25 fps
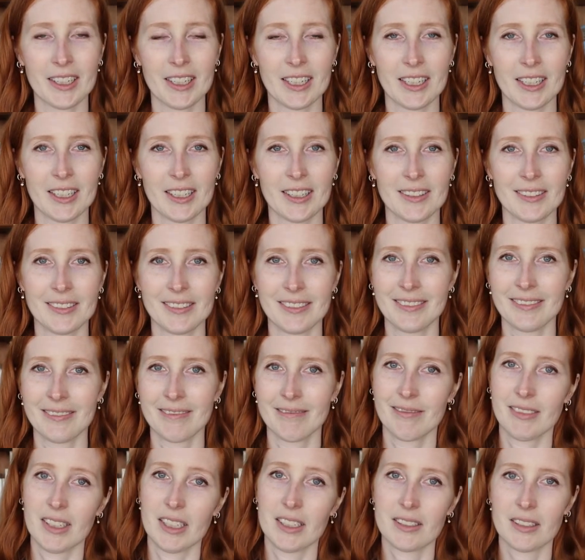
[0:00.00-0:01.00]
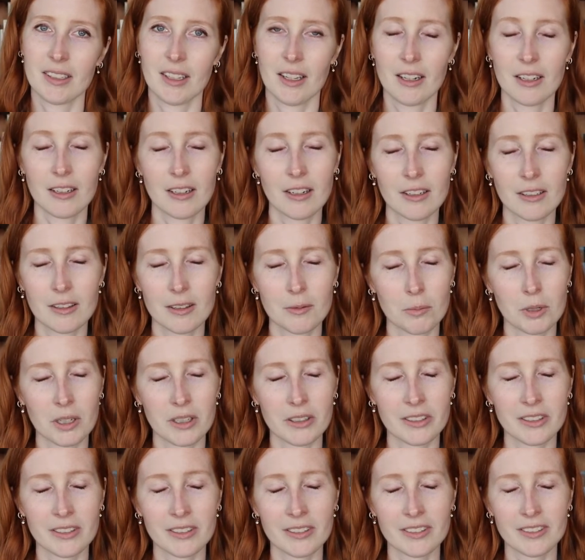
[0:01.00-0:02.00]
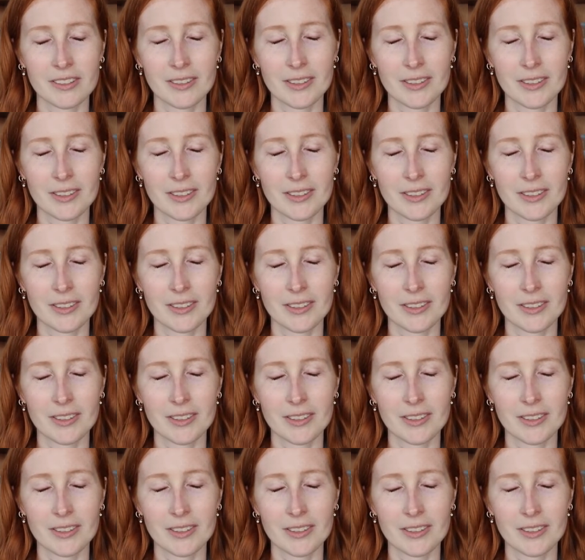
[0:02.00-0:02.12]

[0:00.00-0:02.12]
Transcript: and he's got to guard the presents.